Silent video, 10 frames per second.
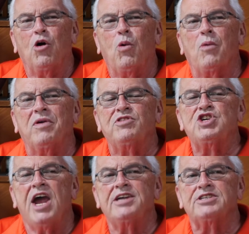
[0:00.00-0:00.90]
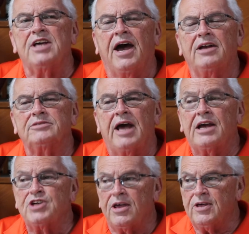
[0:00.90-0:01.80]
Well, we've changed that.
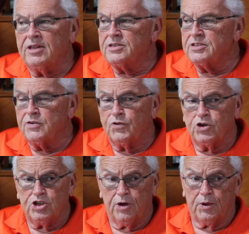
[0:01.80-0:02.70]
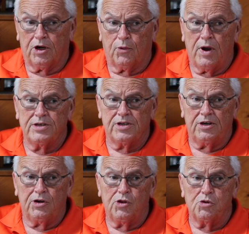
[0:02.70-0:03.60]
Actually, I think this is the first year we're going to race
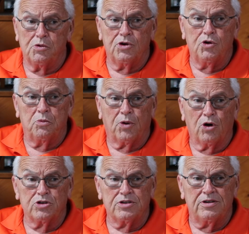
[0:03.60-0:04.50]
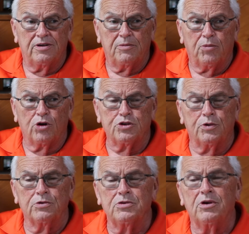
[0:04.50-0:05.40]
under the new purse
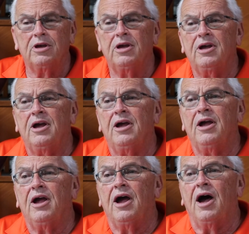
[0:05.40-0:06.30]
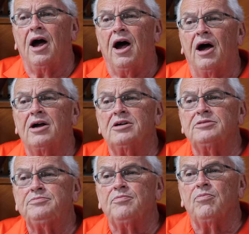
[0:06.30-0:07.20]
rules. We're
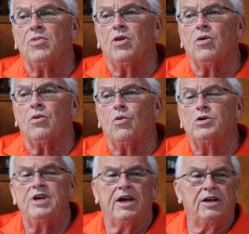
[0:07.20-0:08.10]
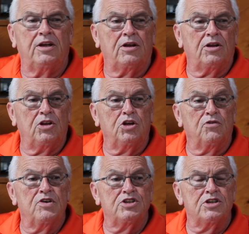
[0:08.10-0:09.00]
taking the
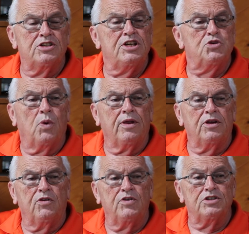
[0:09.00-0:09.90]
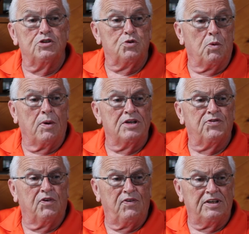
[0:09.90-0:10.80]
divisions. Each one of the divisions will race
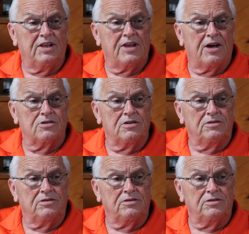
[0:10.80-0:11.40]
for $50,000.